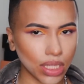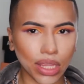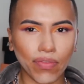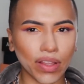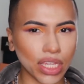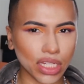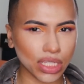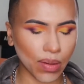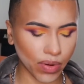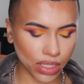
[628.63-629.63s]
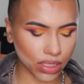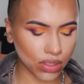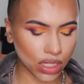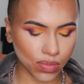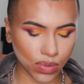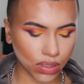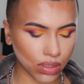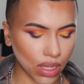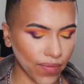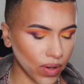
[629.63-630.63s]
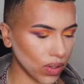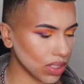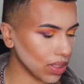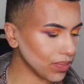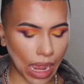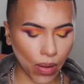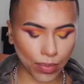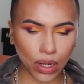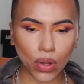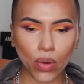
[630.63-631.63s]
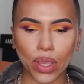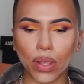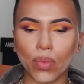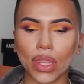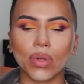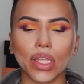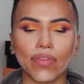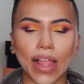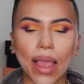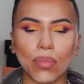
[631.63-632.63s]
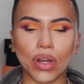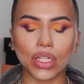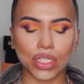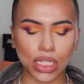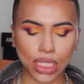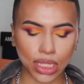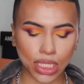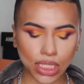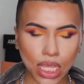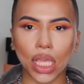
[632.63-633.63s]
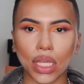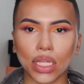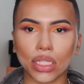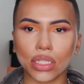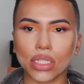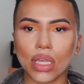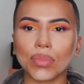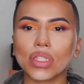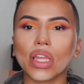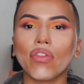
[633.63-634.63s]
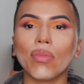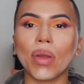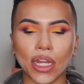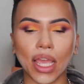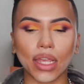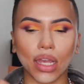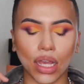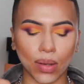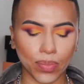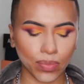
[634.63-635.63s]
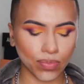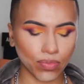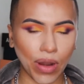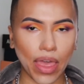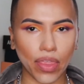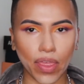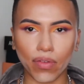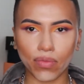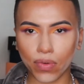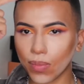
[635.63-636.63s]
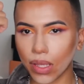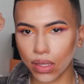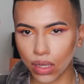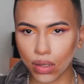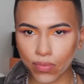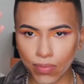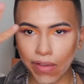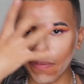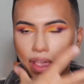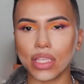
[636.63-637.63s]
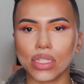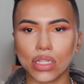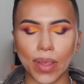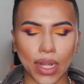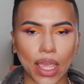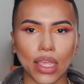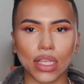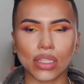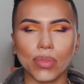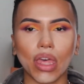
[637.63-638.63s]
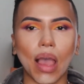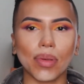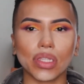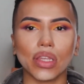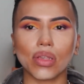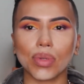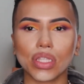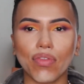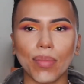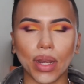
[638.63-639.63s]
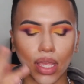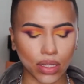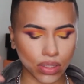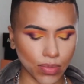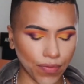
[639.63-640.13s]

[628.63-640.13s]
the foundation separates, trust me, I've noticed it. Now I'm gonna go in with a flat brush just like this, and I'm gonna start from my neck up rather than from like my face to my neck. It's gonna be the opposite. So I'm gonna start from my neck to my